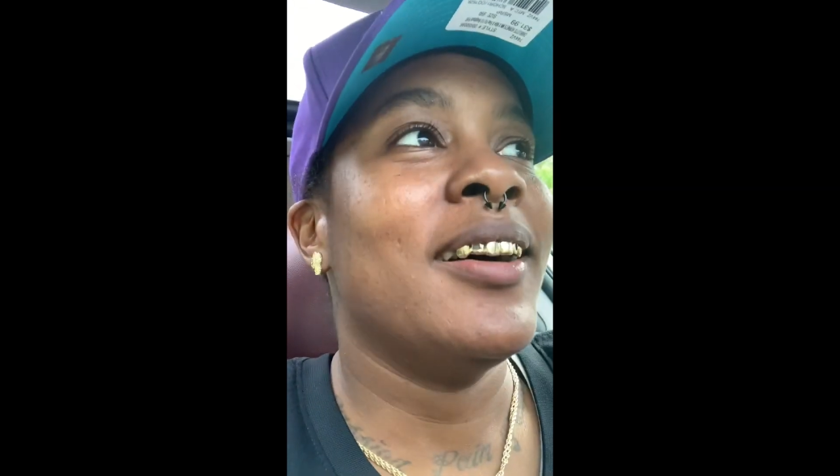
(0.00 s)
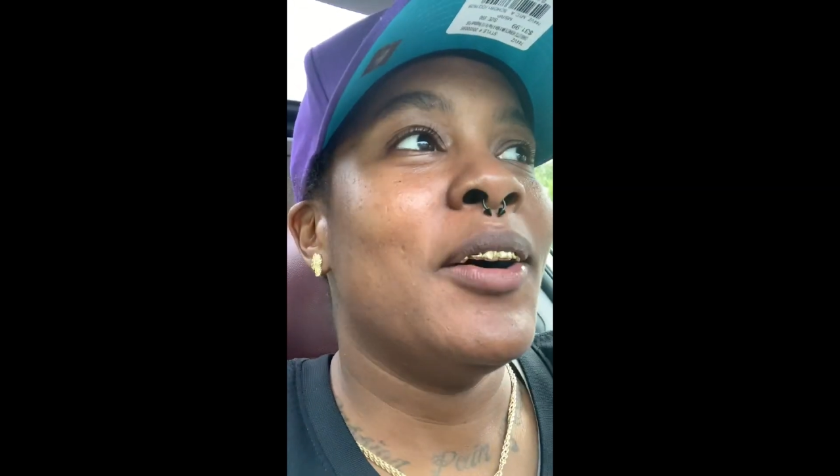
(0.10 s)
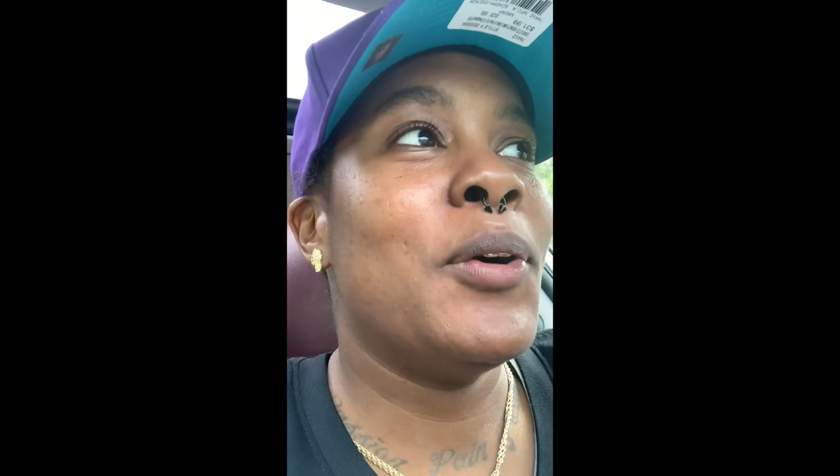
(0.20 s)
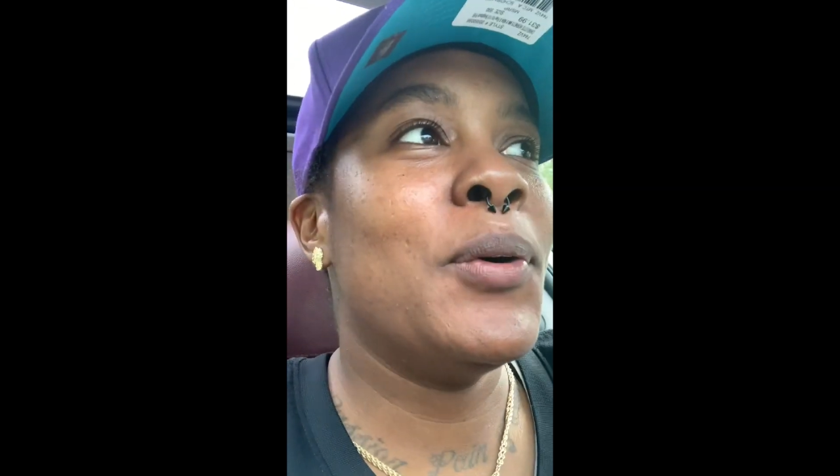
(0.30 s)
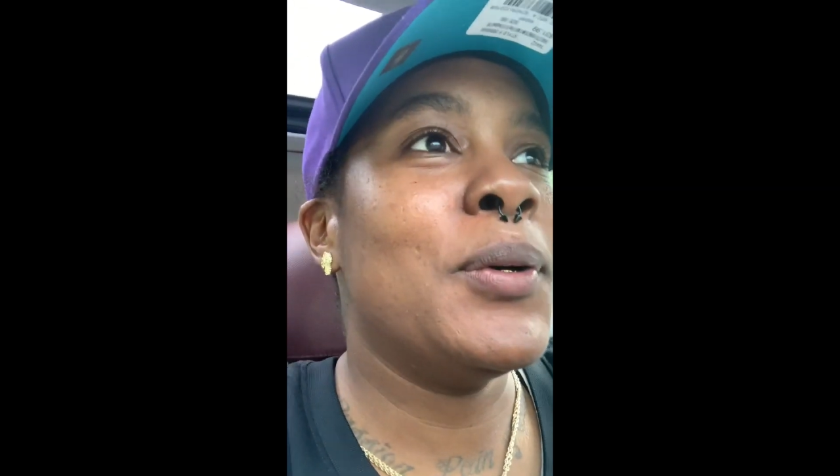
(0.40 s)

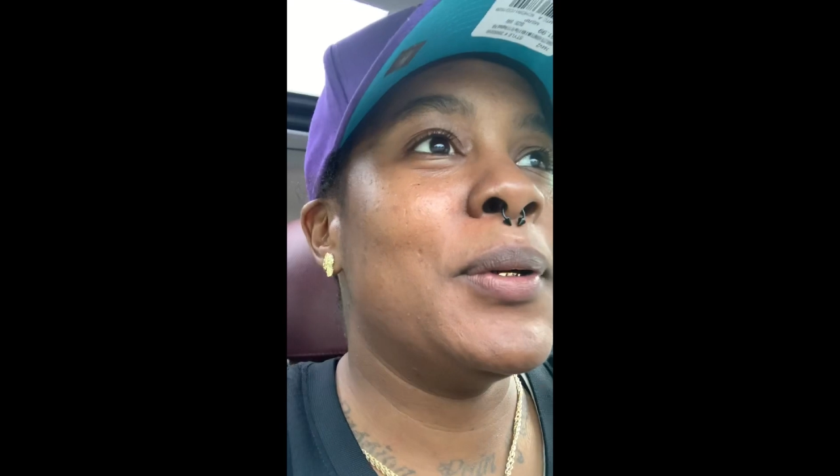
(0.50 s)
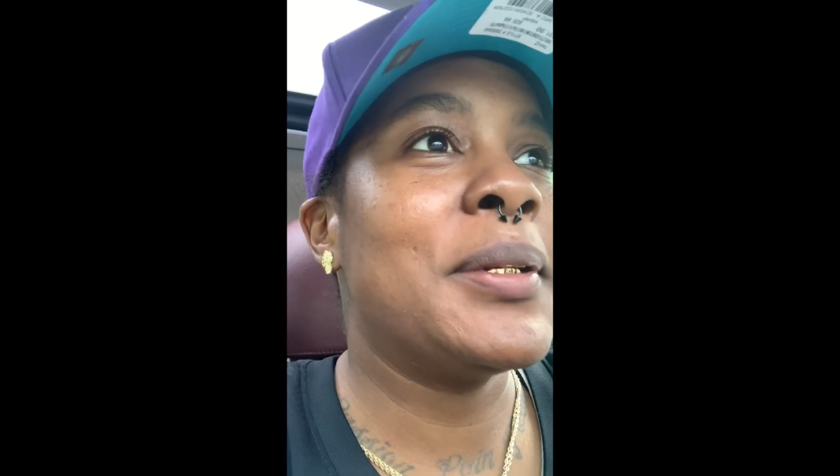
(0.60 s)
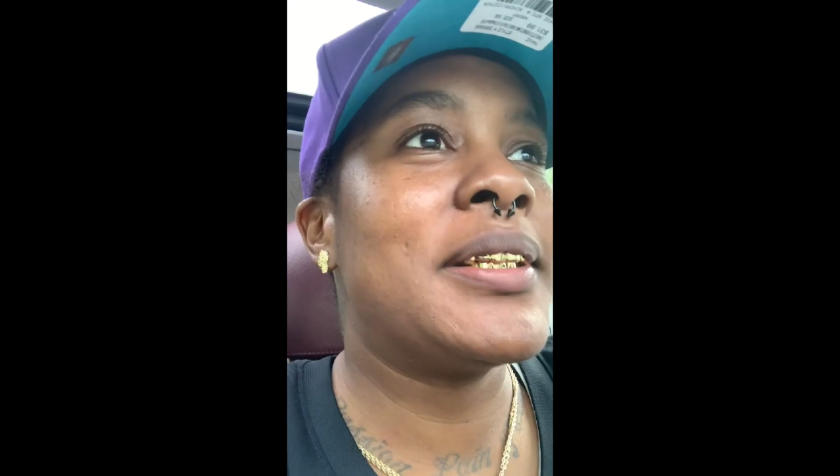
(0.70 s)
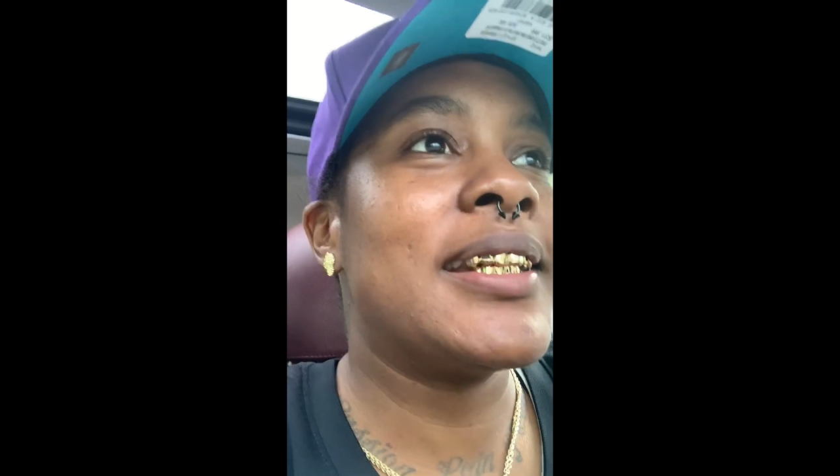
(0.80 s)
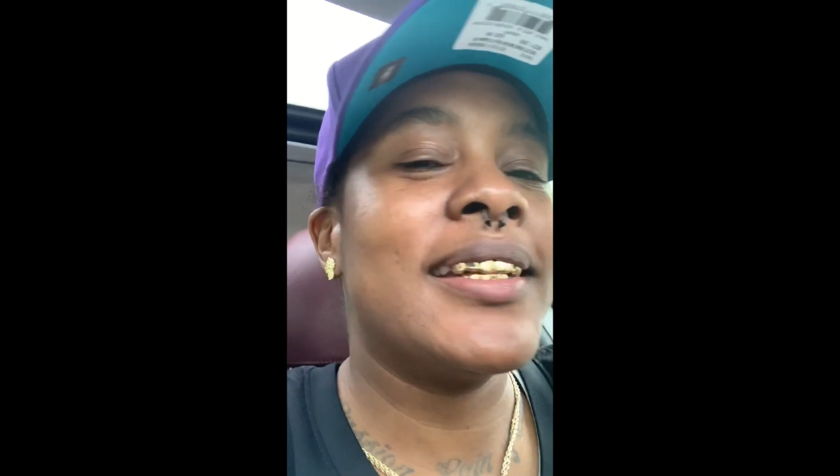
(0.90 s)

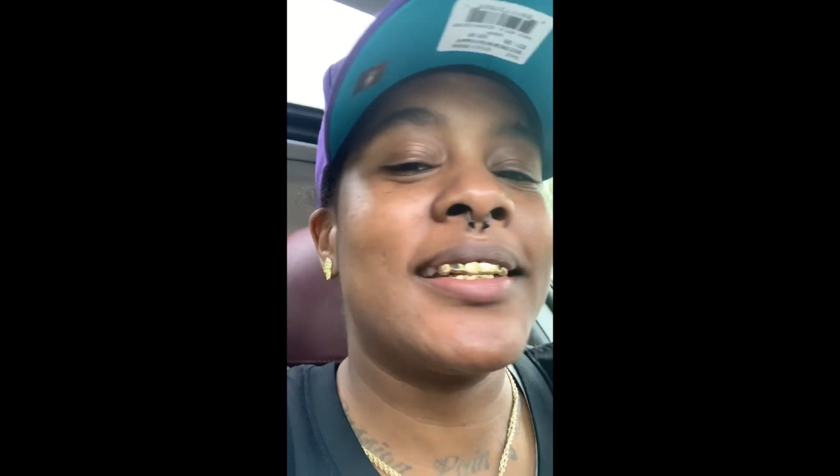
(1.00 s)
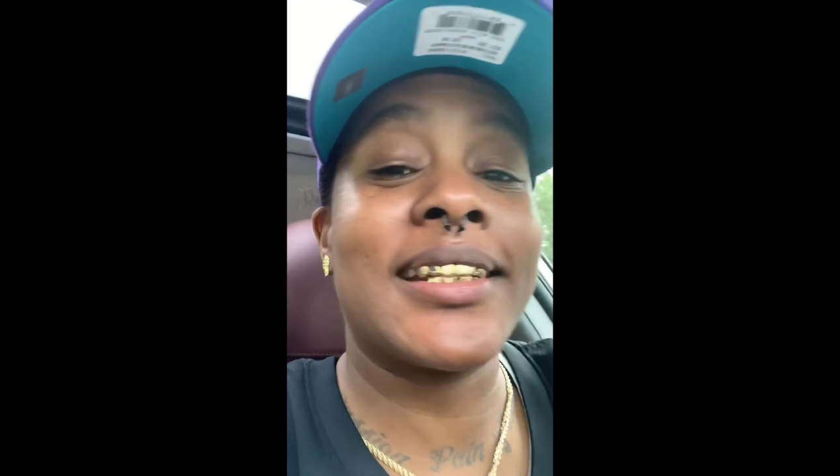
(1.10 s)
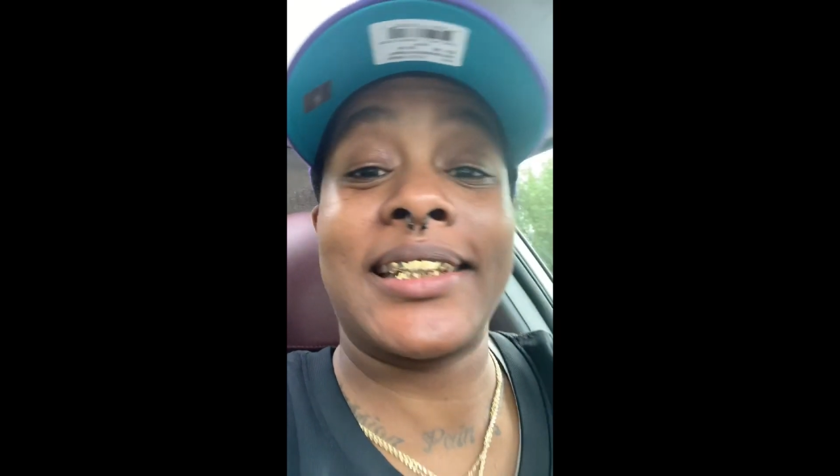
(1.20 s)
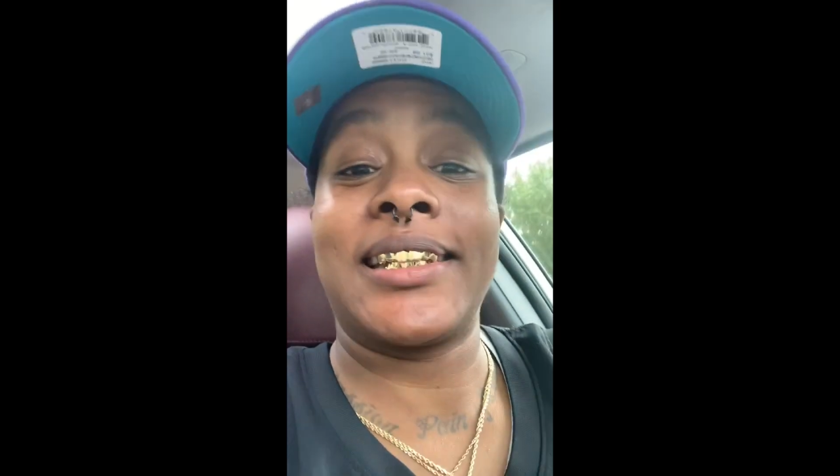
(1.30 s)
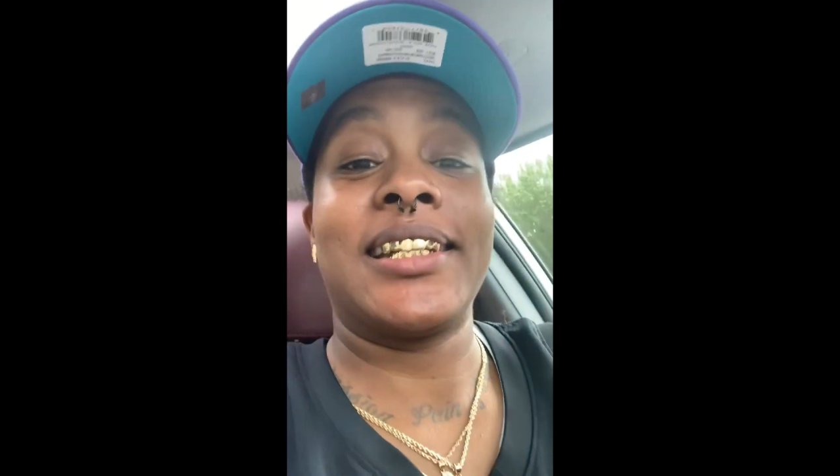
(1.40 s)
Oh
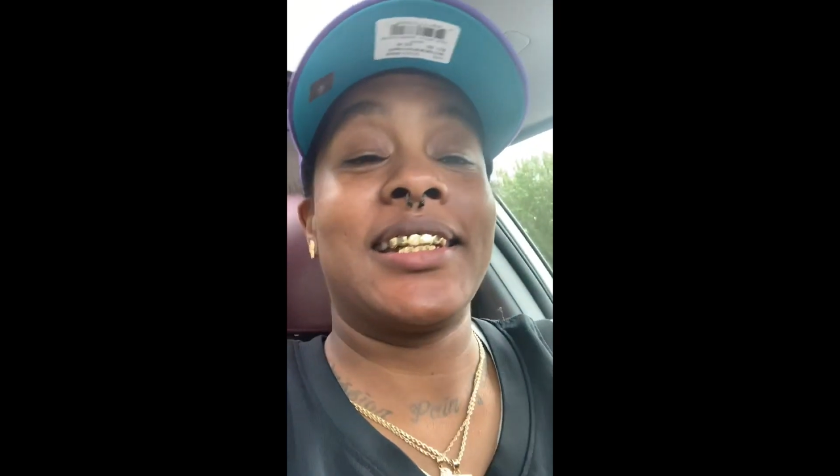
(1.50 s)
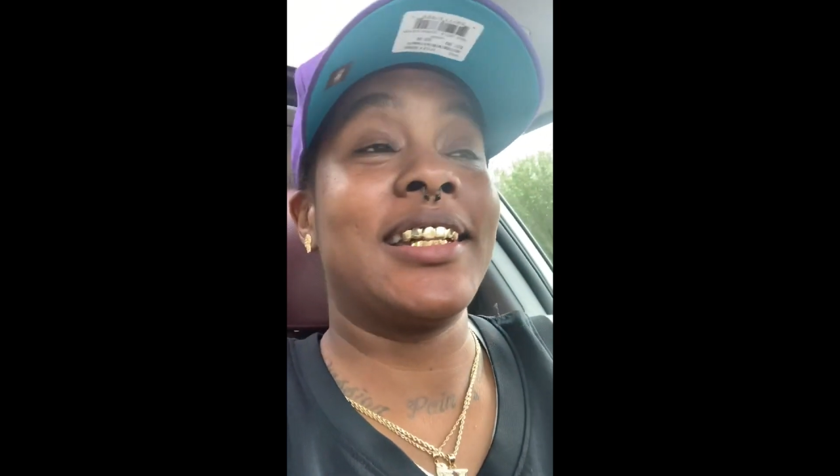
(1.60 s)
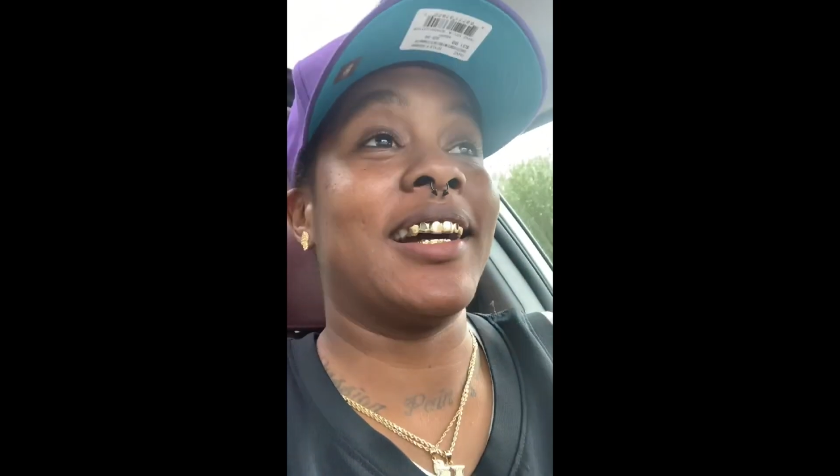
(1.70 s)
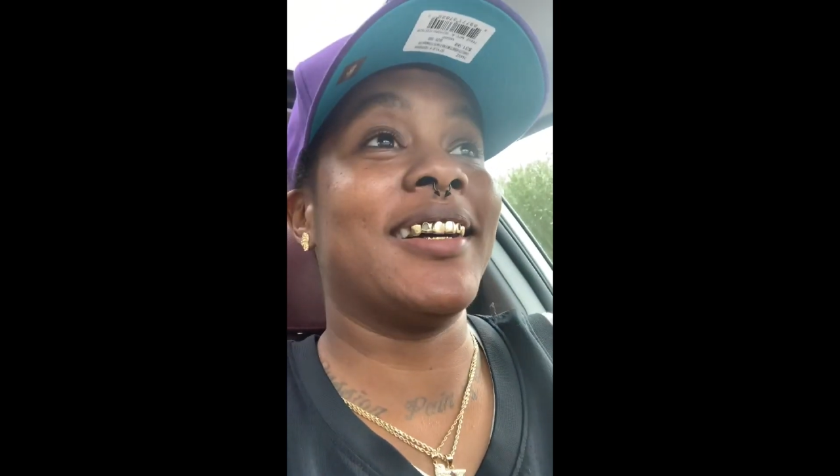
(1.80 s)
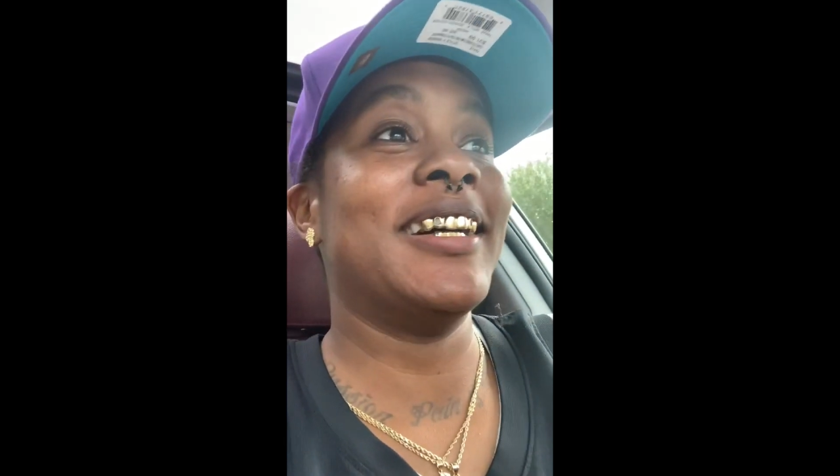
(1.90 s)
Jesus,
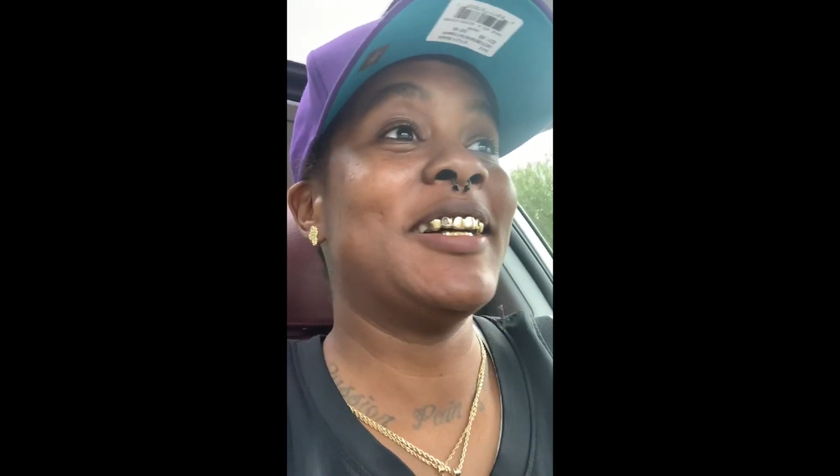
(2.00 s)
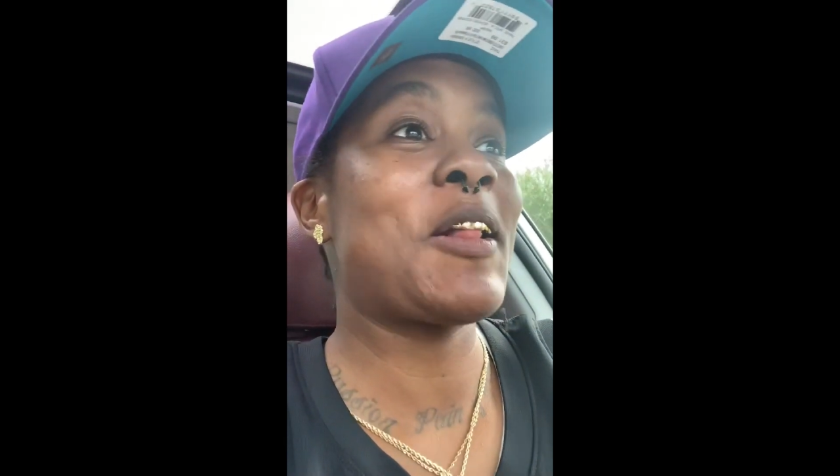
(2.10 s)
y'all.